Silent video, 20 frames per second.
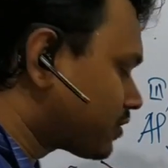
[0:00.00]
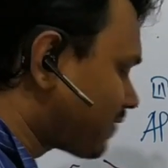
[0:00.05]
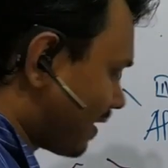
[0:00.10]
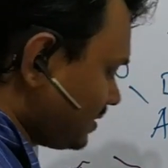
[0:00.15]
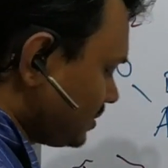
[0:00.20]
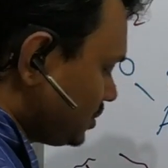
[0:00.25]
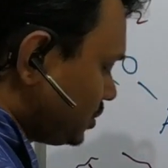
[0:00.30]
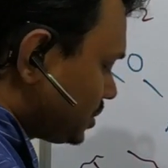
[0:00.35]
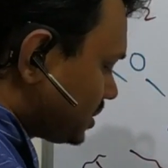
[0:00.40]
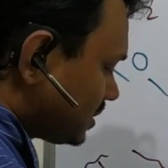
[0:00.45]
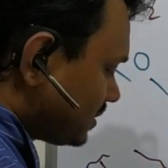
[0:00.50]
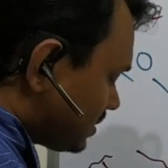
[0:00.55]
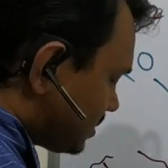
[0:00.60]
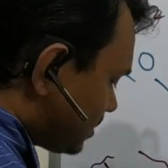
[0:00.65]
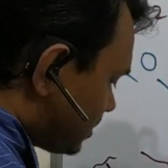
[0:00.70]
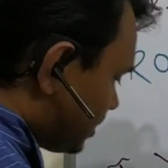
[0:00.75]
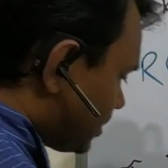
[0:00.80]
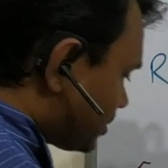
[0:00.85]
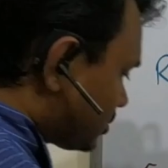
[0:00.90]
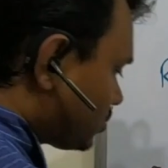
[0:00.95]
transition
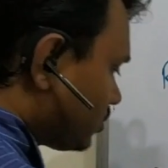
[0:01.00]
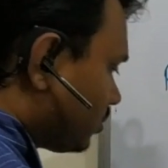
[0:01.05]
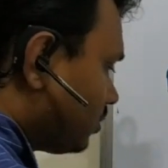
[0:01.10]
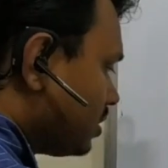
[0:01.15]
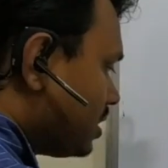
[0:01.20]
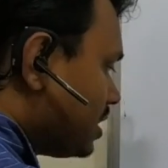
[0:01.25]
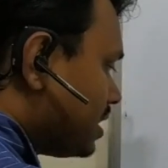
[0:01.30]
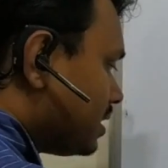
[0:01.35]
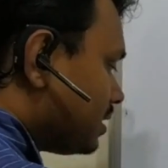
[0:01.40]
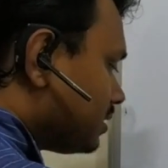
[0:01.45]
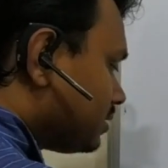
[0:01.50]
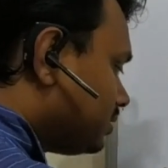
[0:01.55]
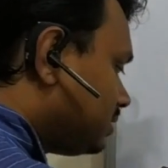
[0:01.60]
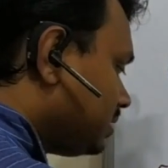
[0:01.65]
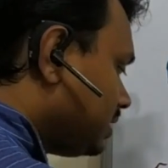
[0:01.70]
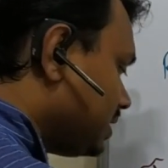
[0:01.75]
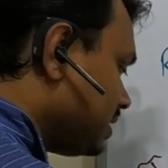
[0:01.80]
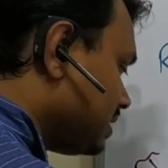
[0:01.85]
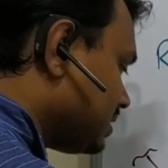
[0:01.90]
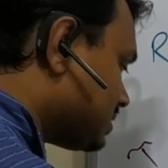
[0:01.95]
state. So
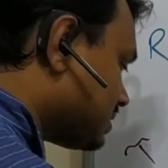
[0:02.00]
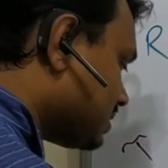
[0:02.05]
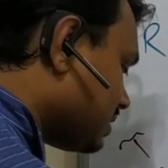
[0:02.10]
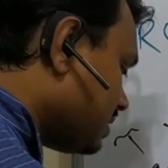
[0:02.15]
this